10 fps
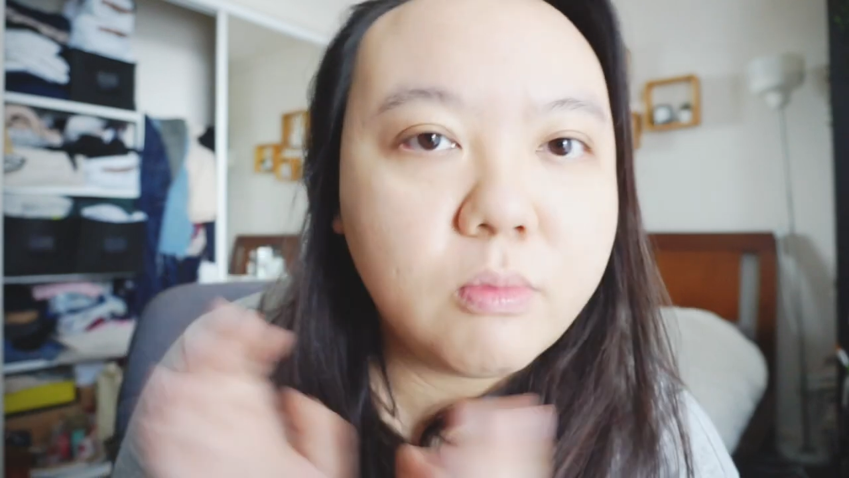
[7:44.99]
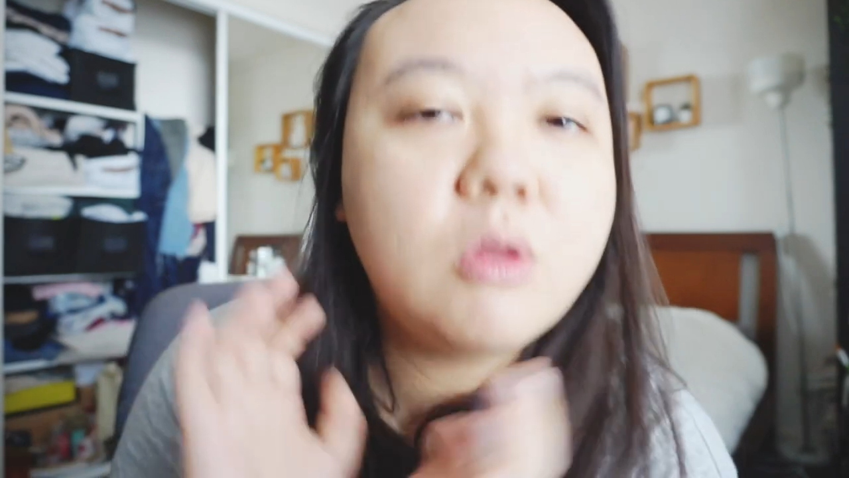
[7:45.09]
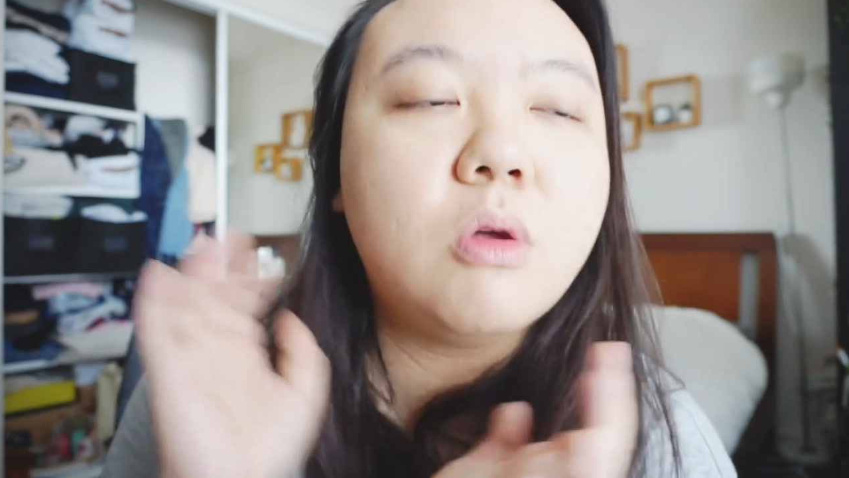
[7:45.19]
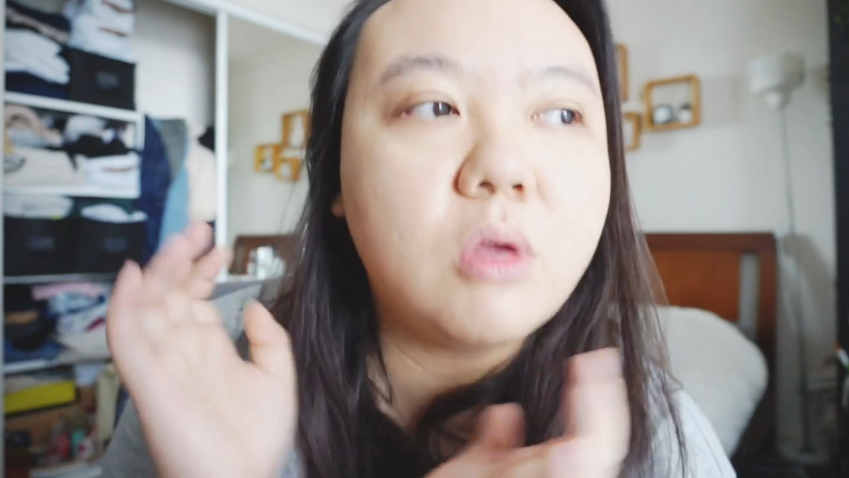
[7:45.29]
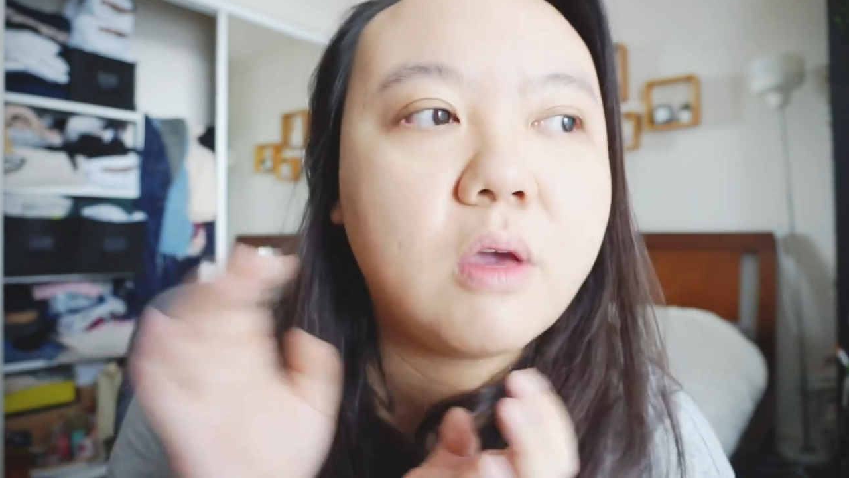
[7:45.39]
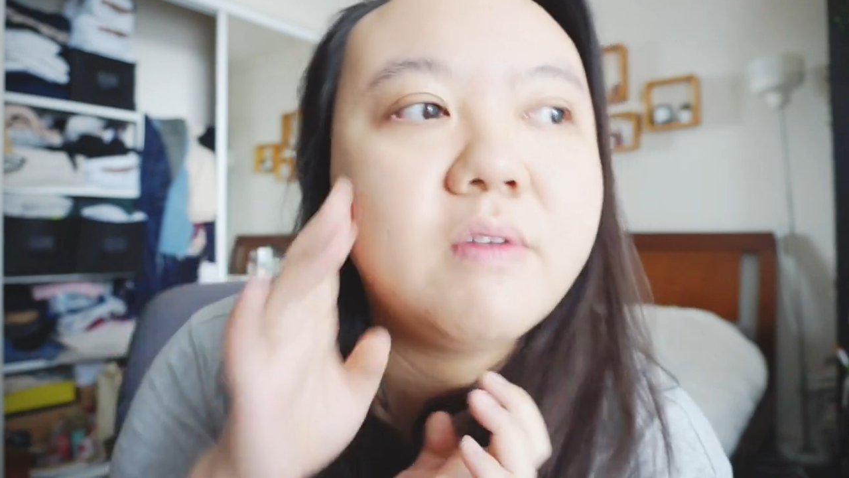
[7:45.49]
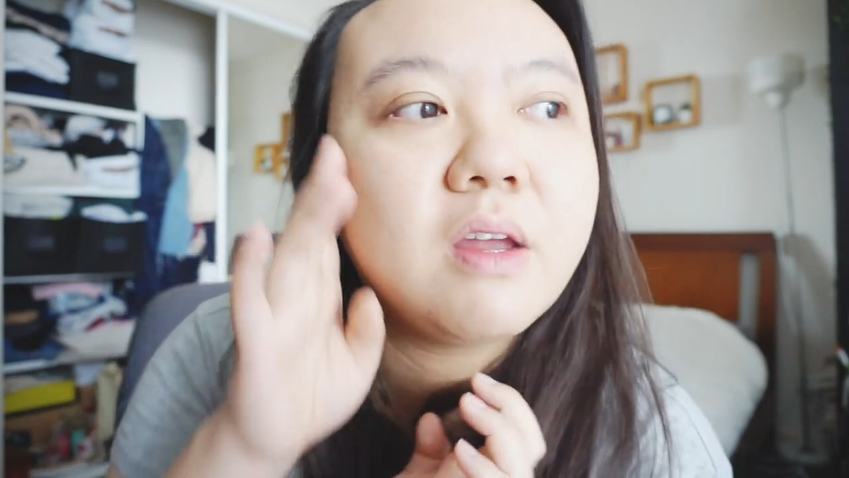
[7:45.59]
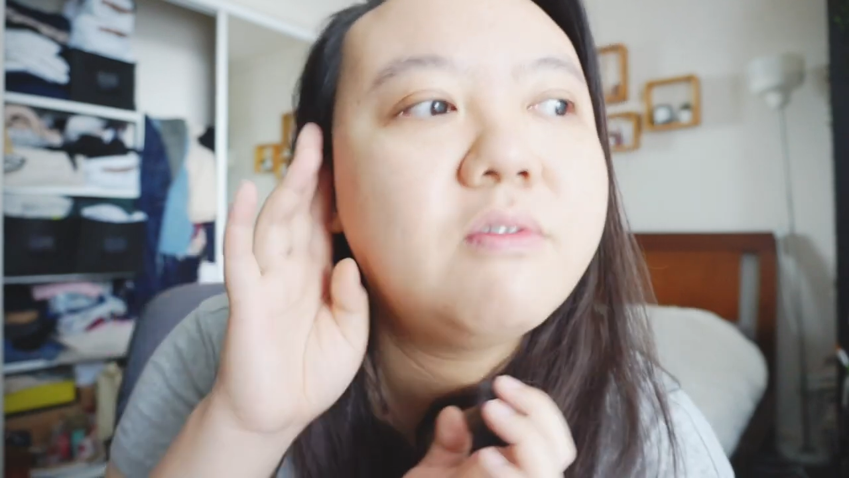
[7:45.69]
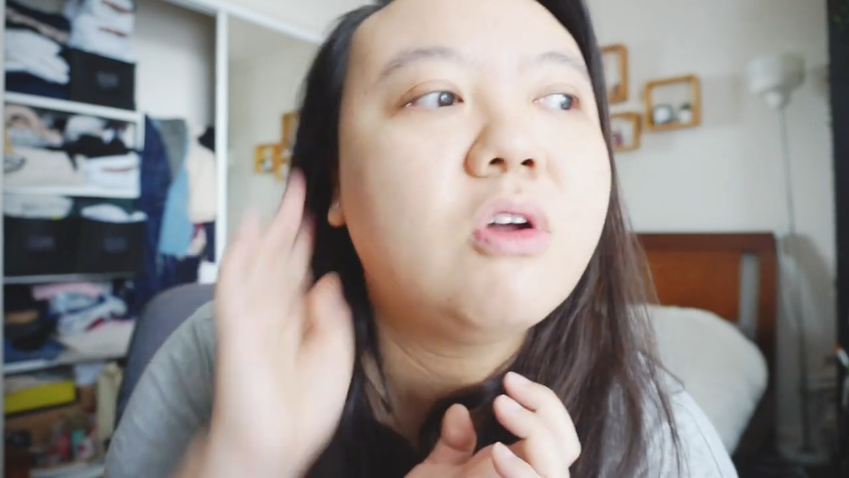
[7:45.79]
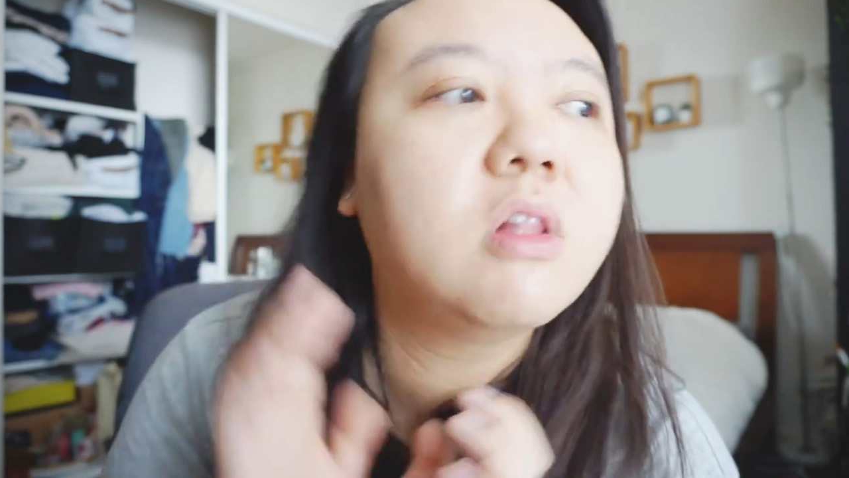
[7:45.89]
you know you have
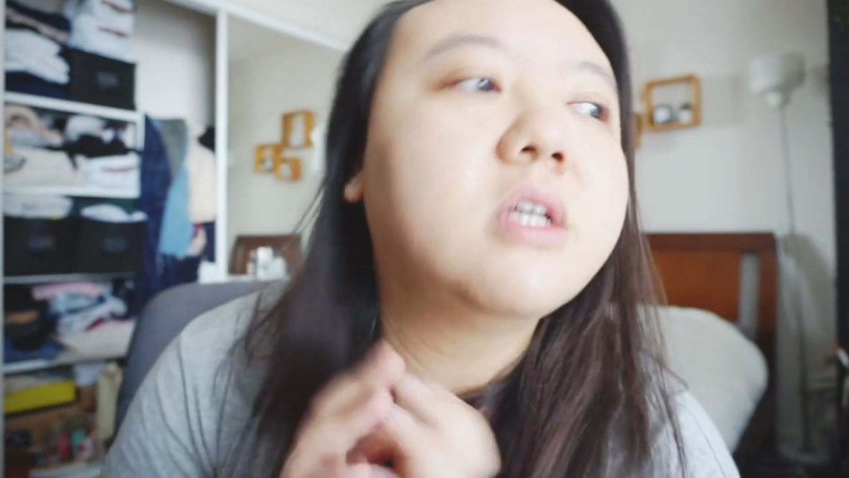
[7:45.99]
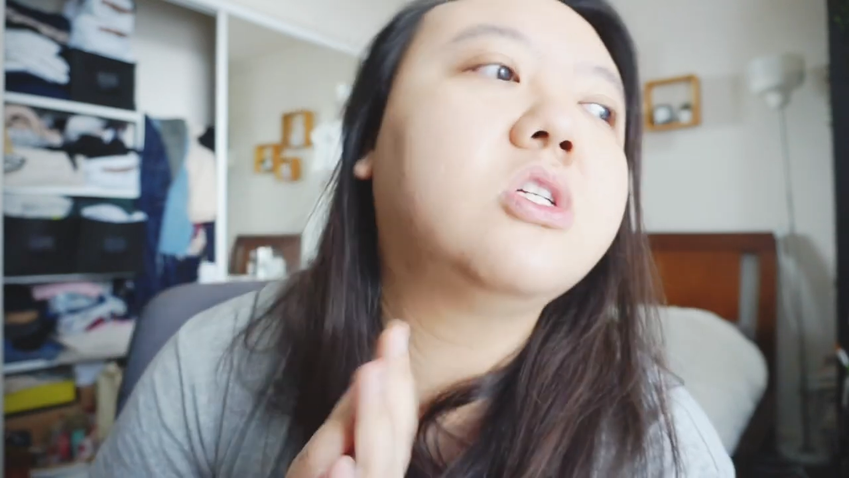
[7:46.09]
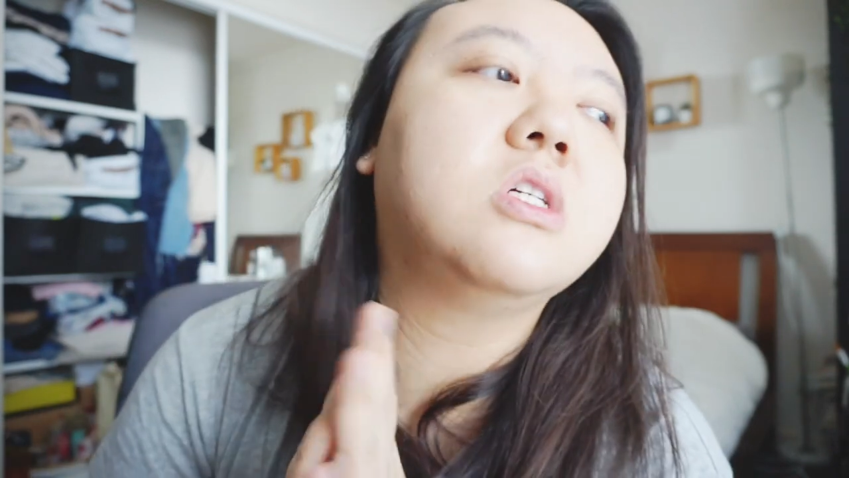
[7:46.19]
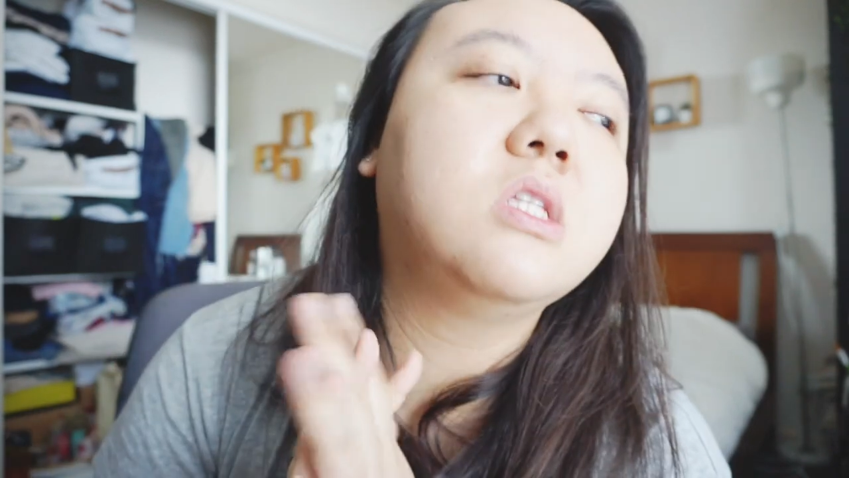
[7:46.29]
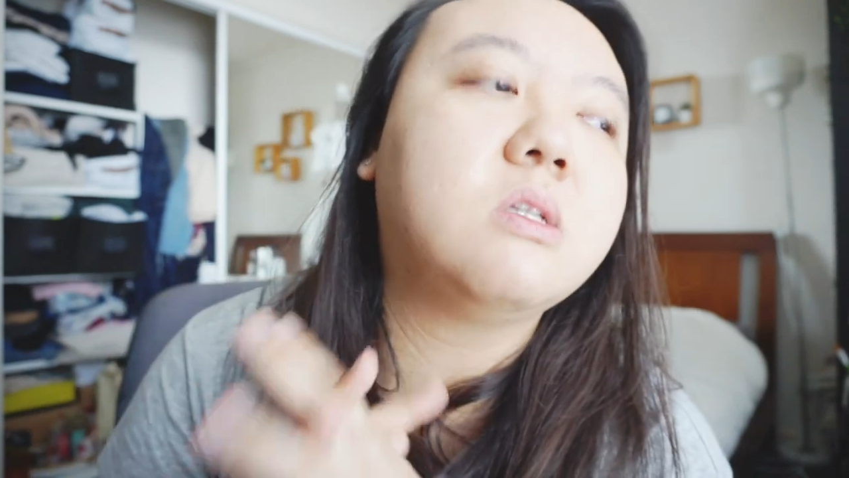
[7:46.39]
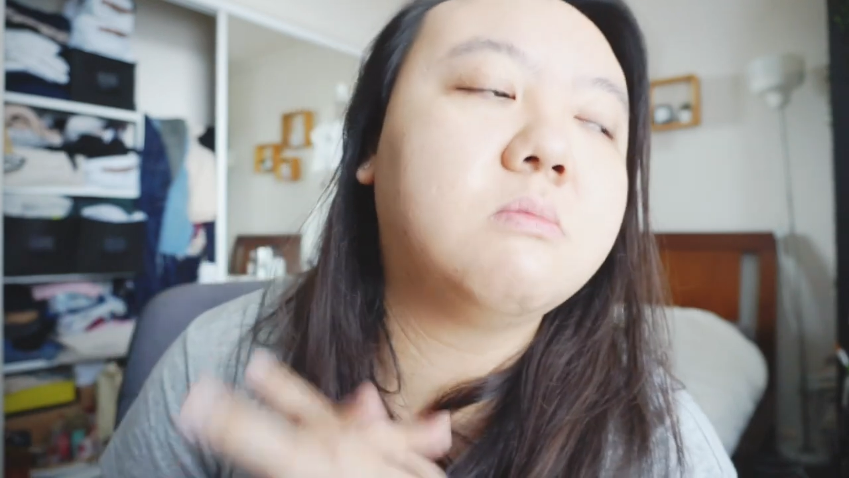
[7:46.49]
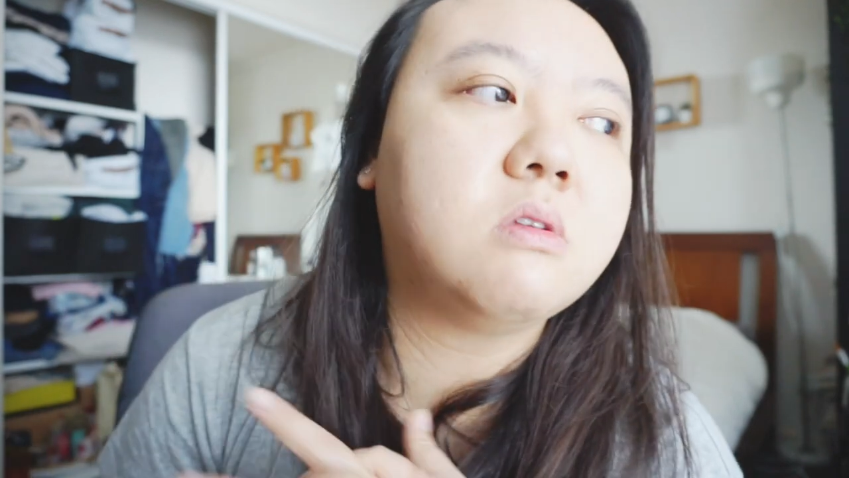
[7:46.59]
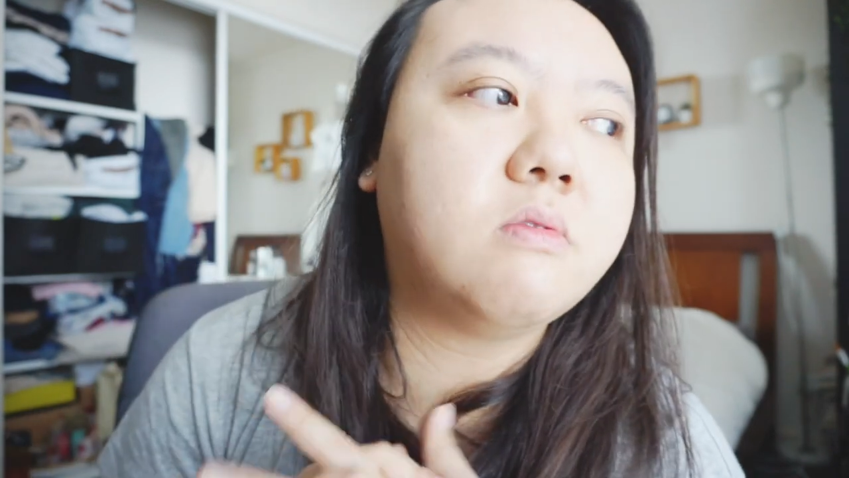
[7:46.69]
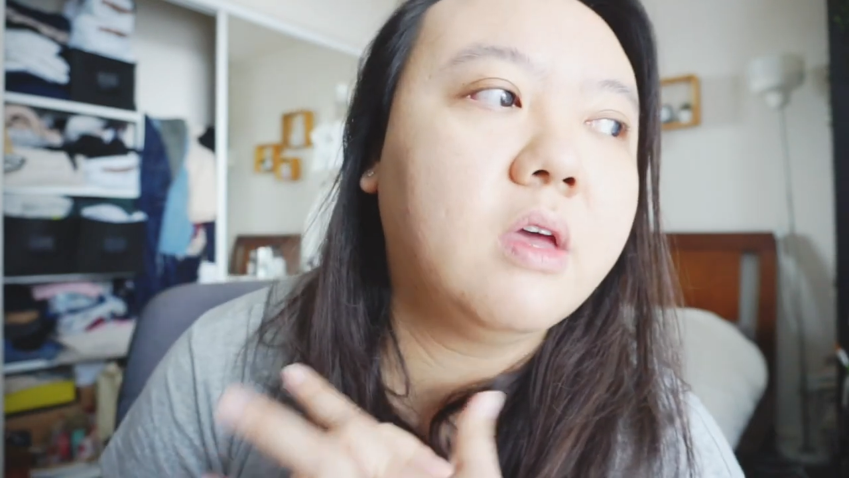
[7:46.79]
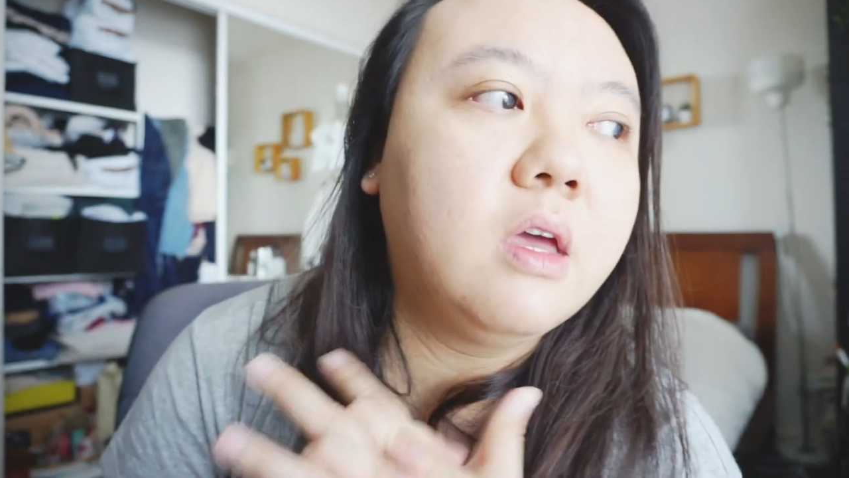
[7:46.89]
enough knowledge in terms of